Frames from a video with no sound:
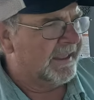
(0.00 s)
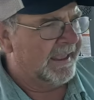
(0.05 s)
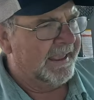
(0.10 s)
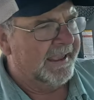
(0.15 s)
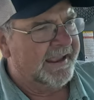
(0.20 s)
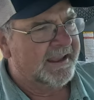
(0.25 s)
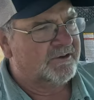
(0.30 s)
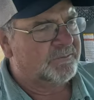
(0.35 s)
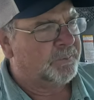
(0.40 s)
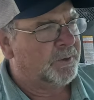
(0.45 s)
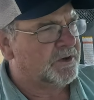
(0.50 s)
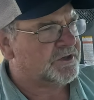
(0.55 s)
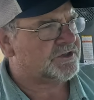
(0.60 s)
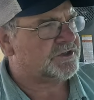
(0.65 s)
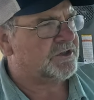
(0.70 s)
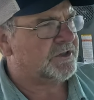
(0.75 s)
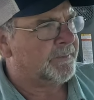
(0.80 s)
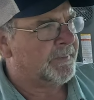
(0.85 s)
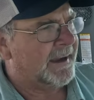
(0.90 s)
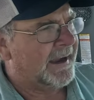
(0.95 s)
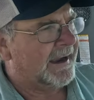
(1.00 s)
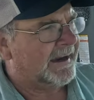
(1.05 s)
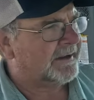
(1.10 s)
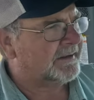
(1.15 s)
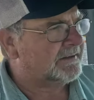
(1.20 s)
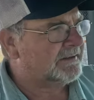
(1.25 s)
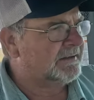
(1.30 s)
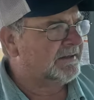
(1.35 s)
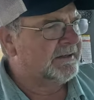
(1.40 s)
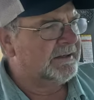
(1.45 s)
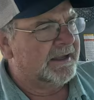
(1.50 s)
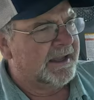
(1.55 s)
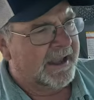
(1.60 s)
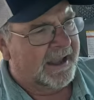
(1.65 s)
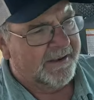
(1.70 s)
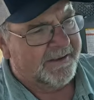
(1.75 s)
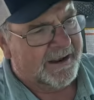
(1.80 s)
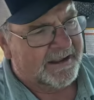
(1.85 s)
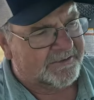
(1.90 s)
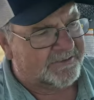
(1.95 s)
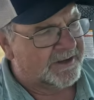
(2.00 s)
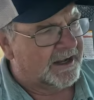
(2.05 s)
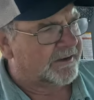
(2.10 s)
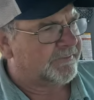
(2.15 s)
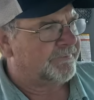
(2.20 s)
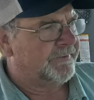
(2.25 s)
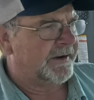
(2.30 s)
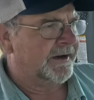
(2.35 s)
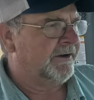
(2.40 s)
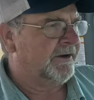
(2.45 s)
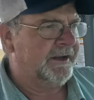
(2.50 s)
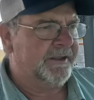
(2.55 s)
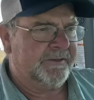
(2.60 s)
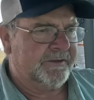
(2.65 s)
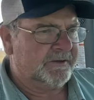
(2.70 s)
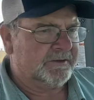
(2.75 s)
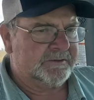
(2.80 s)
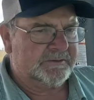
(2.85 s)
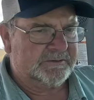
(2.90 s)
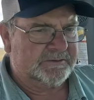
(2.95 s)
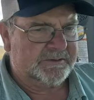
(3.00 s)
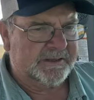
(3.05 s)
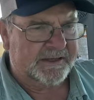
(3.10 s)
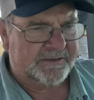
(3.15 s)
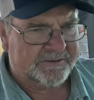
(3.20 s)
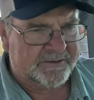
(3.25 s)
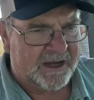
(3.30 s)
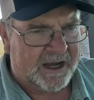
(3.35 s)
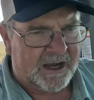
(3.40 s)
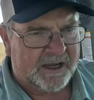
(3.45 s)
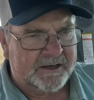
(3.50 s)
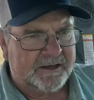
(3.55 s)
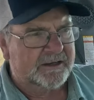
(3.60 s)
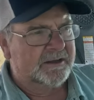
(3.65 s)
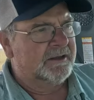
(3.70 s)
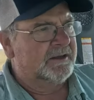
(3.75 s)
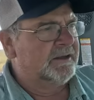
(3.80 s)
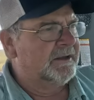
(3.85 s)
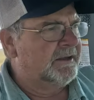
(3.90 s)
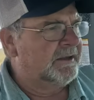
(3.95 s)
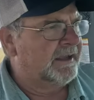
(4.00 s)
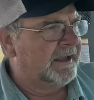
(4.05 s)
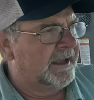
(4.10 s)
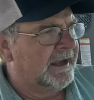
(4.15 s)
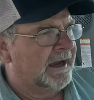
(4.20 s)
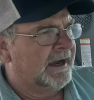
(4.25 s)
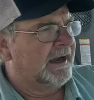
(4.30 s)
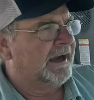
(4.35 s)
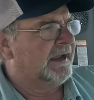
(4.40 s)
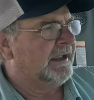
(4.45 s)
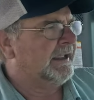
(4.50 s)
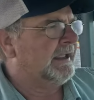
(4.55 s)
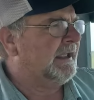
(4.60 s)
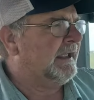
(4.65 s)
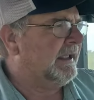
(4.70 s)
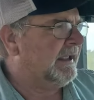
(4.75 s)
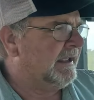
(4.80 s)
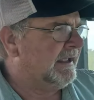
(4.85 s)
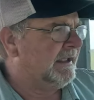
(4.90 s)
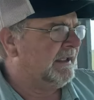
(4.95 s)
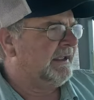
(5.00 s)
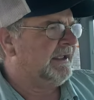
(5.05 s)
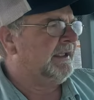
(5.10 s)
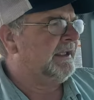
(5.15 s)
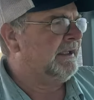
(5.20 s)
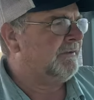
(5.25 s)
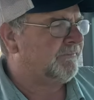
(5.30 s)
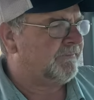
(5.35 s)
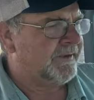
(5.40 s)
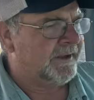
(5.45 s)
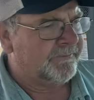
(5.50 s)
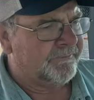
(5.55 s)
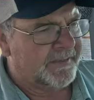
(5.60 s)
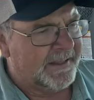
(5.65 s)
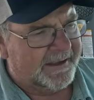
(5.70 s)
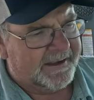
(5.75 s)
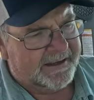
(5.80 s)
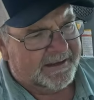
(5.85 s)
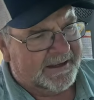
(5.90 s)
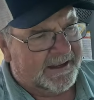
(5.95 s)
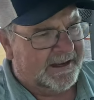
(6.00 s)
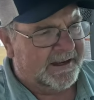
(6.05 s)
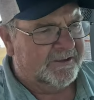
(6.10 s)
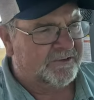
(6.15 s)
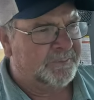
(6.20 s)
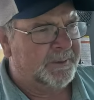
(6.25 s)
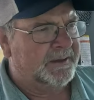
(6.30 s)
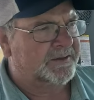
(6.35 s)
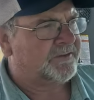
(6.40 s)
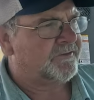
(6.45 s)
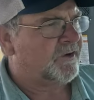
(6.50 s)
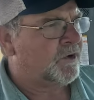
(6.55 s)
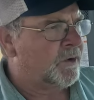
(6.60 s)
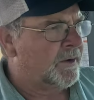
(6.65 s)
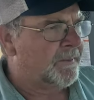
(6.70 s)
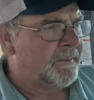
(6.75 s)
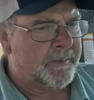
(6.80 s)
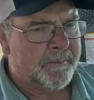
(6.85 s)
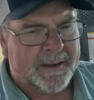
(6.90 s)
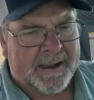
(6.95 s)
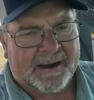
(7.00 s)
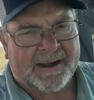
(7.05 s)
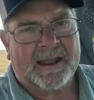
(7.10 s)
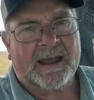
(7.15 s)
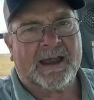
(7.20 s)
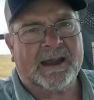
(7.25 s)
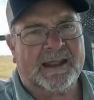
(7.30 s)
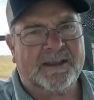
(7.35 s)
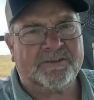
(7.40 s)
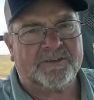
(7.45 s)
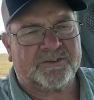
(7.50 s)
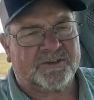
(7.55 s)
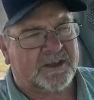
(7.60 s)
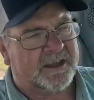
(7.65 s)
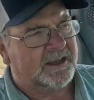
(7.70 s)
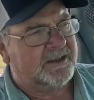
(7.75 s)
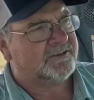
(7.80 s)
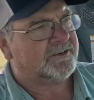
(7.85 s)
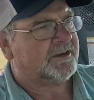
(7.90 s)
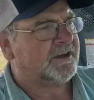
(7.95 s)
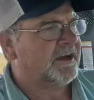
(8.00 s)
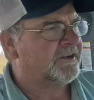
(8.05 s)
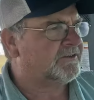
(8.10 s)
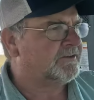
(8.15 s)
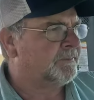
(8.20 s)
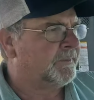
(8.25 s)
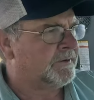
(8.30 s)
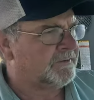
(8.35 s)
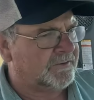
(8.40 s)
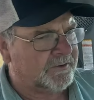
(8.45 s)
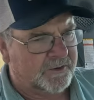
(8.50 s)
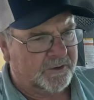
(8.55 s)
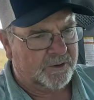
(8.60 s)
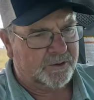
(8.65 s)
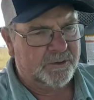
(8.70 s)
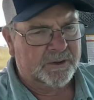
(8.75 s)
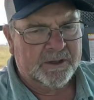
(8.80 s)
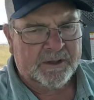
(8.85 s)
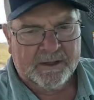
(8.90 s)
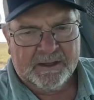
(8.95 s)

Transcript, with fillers: He gets pushed to the back, and that's not fair either. It's not. Uh, if, if they can get his piece of equipment back out, he's a, he's a customer too.